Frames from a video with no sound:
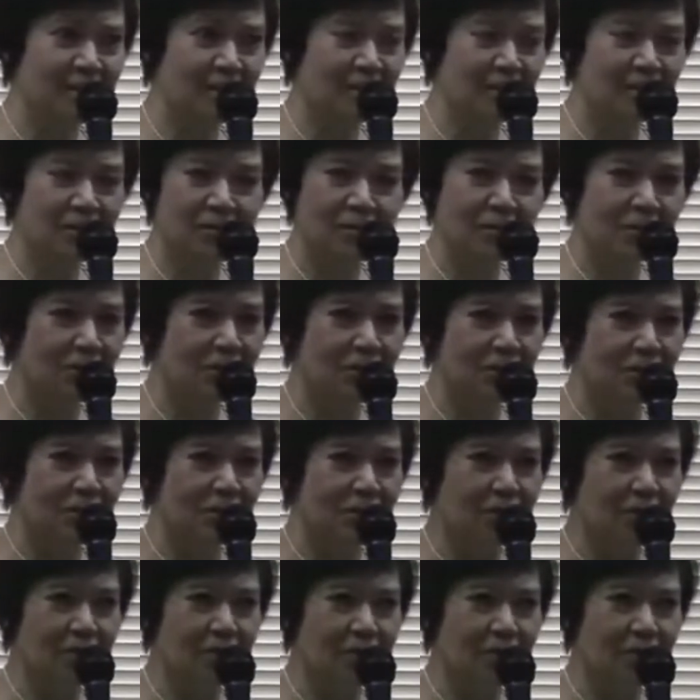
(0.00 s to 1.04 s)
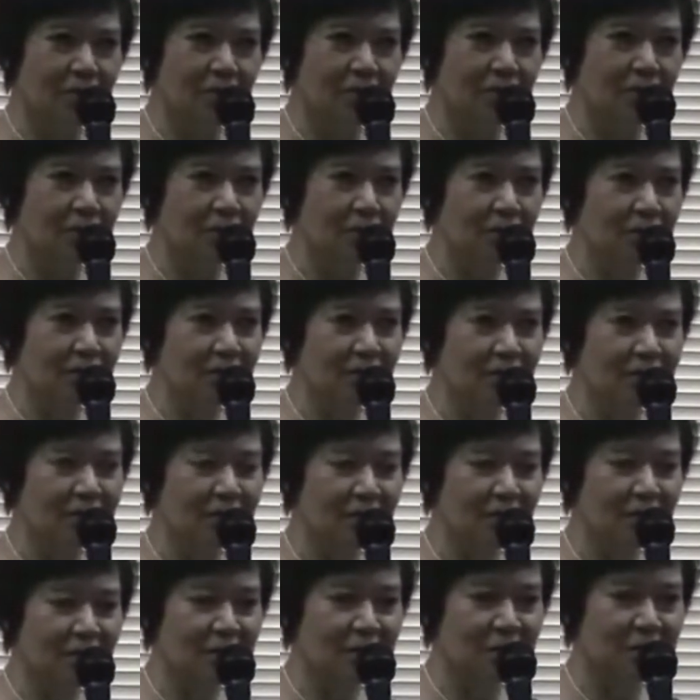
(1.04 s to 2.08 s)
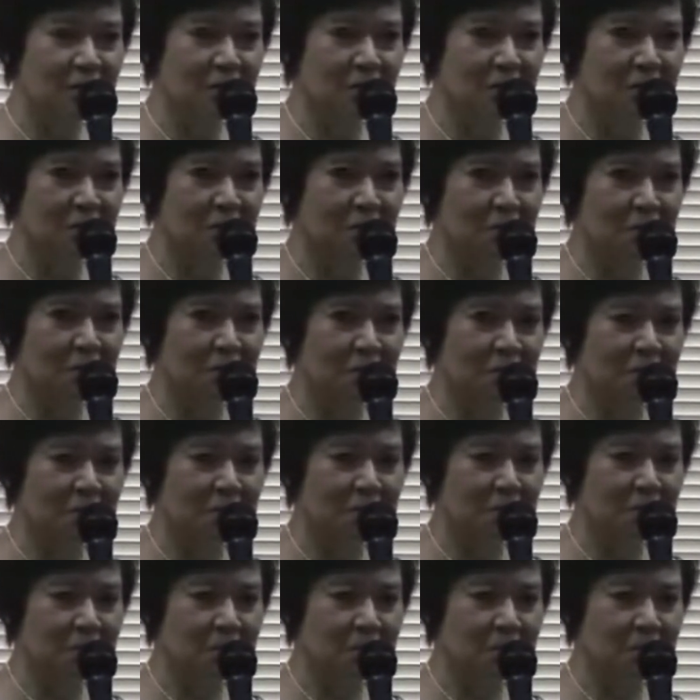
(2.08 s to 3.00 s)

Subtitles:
Nobody speaks.